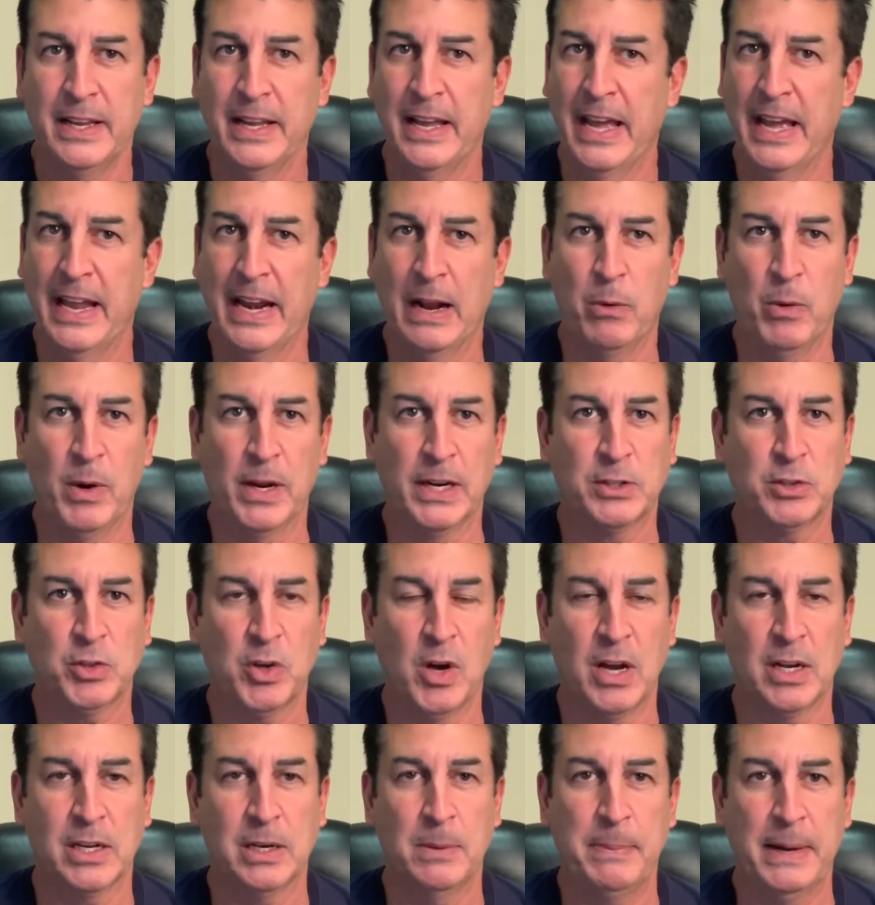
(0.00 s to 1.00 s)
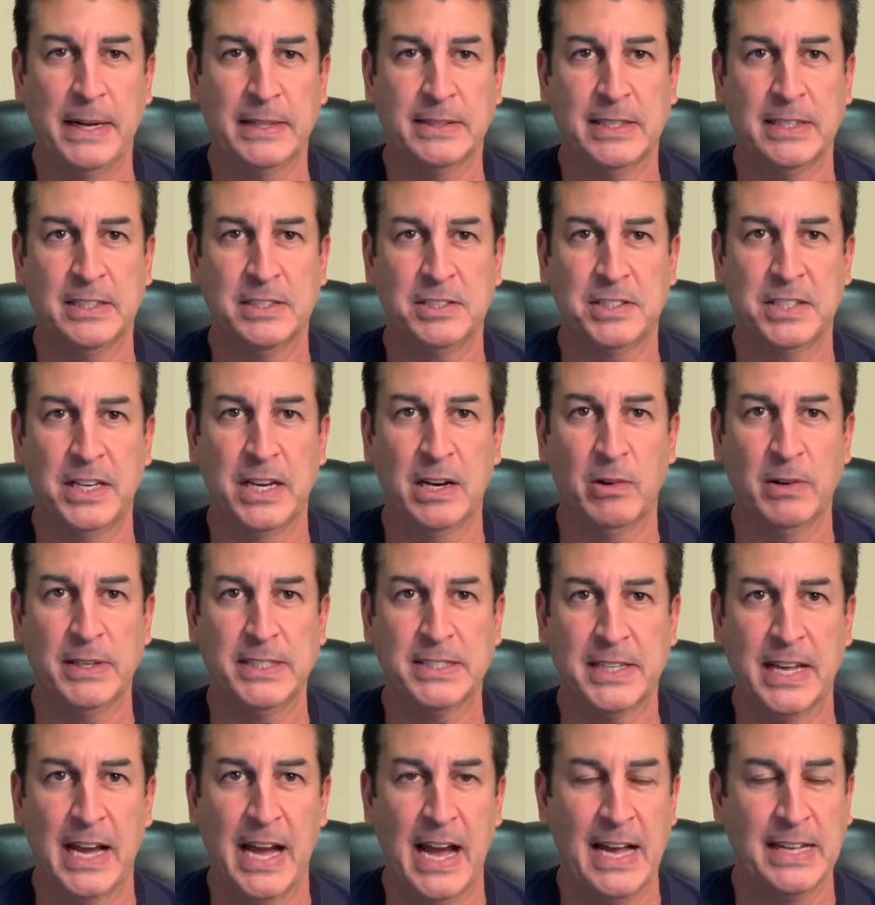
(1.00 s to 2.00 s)
And I want to talk about this
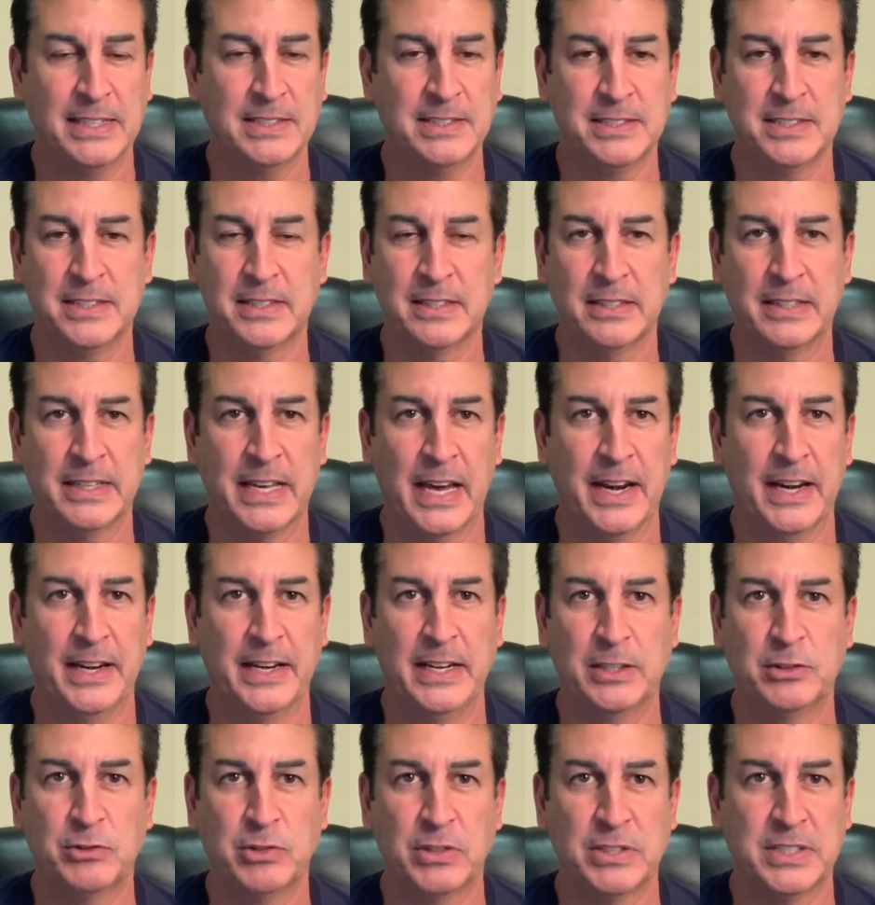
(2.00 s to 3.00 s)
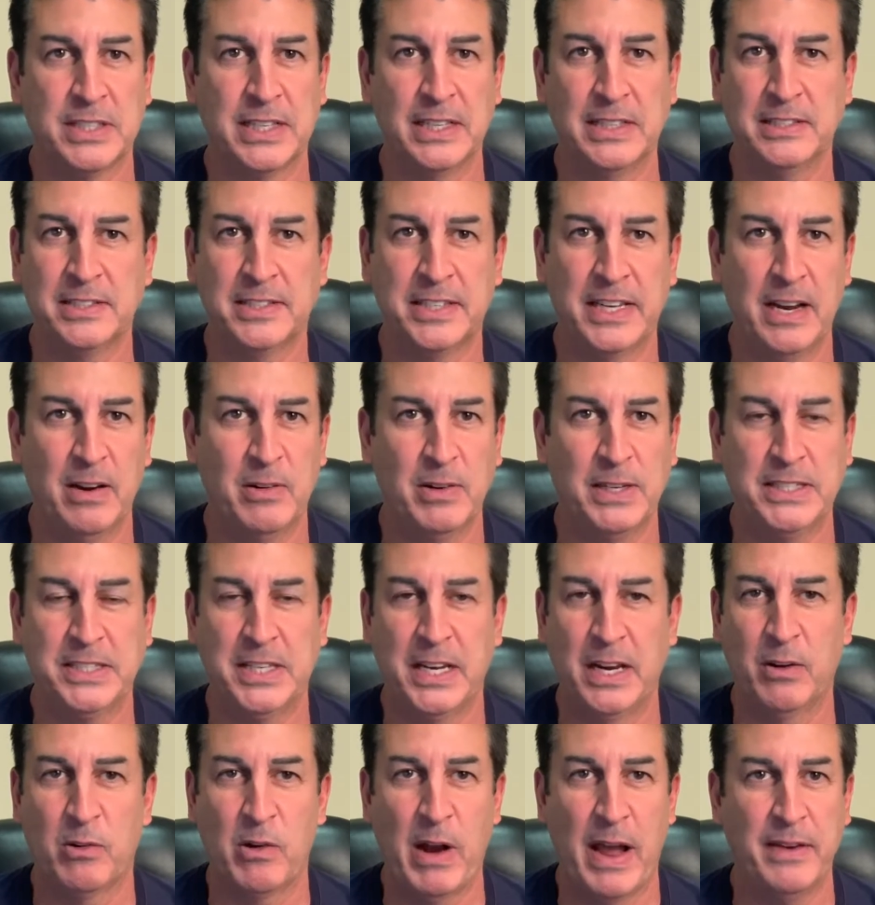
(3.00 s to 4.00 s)
series, guys. You got an interesting series
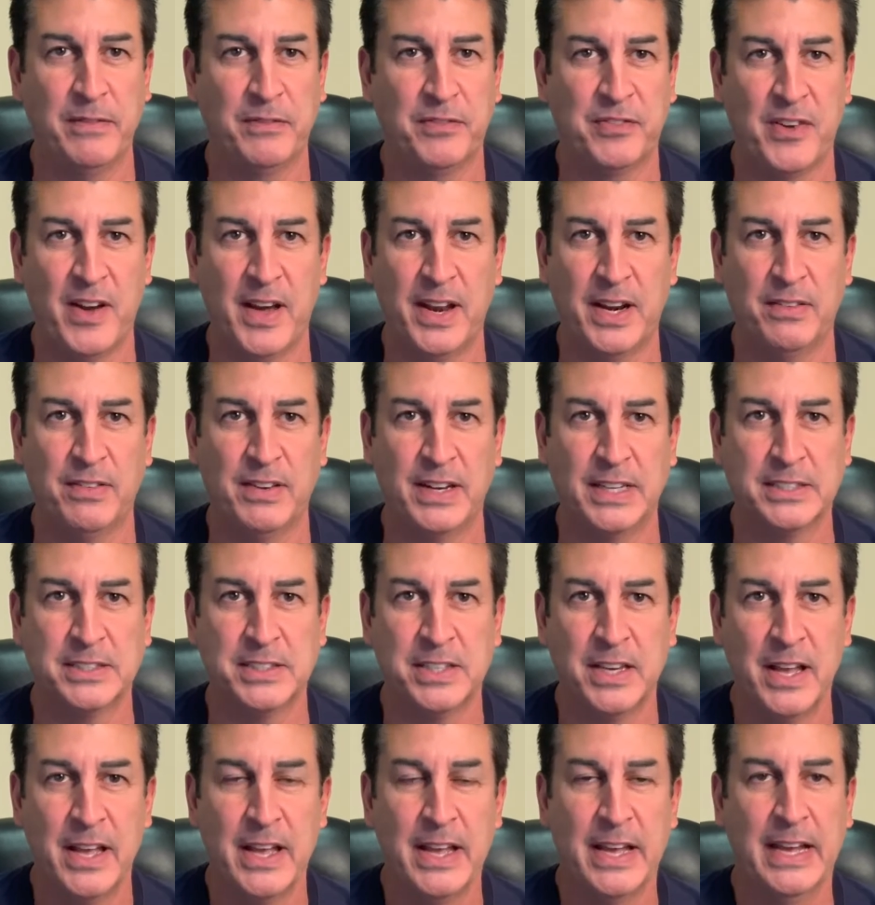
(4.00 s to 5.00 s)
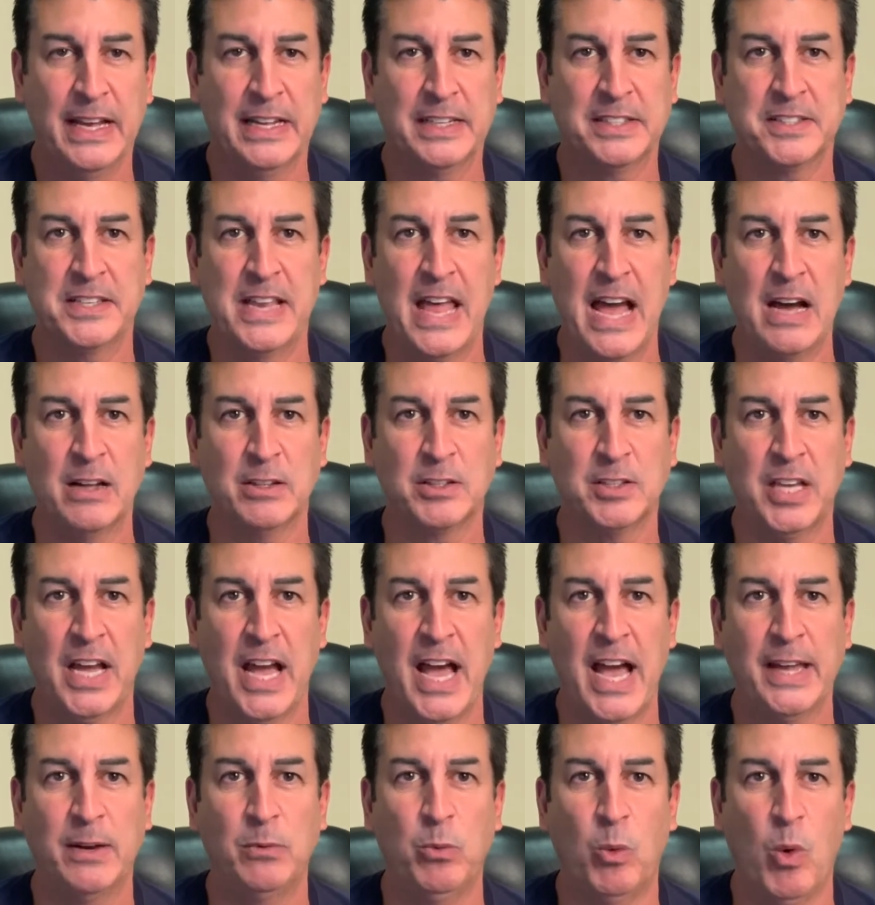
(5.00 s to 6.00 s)
here right in front of us. It's now
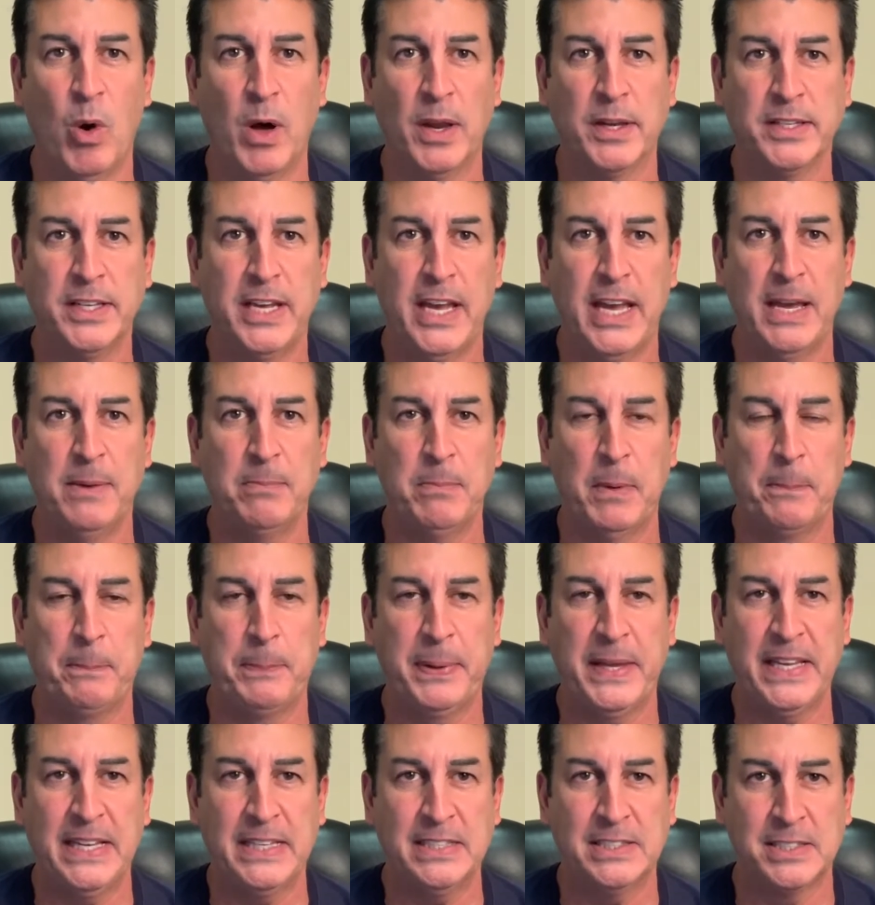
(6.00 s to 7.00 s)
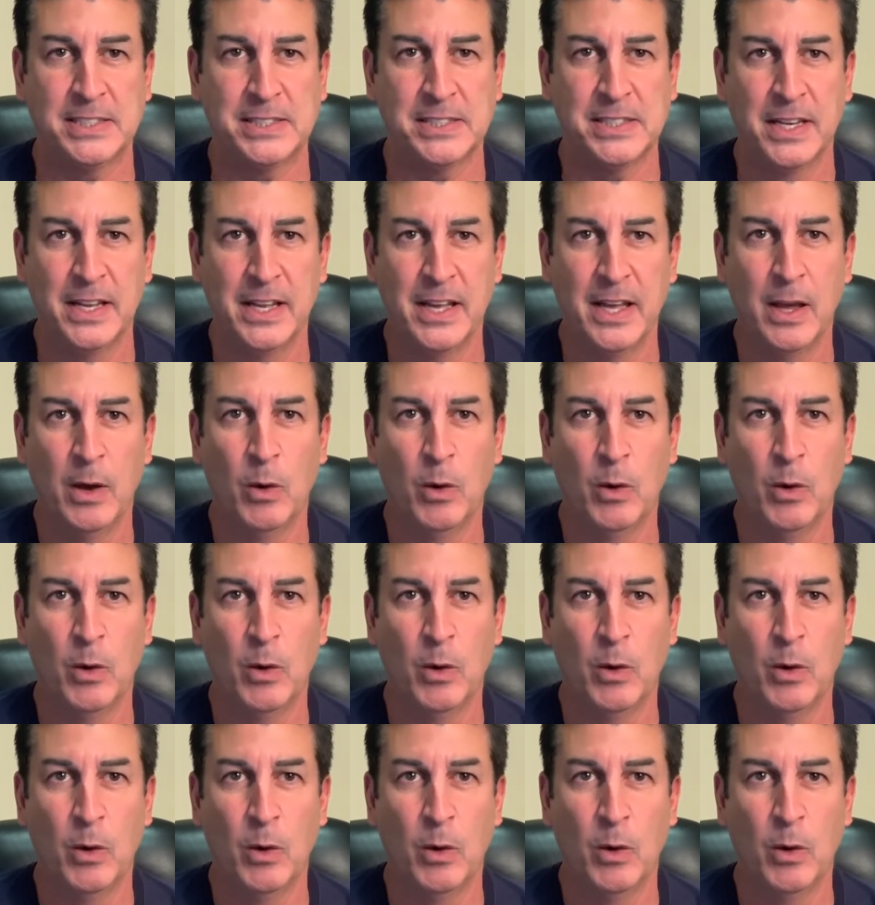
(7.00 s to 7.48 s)
tied one game apiece.